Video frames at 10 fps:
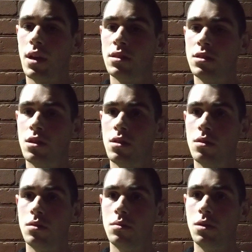And so,
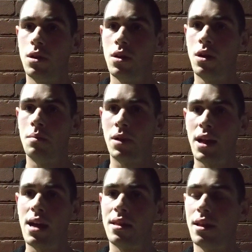you know, I'm
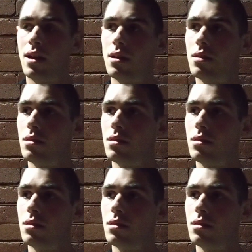glad that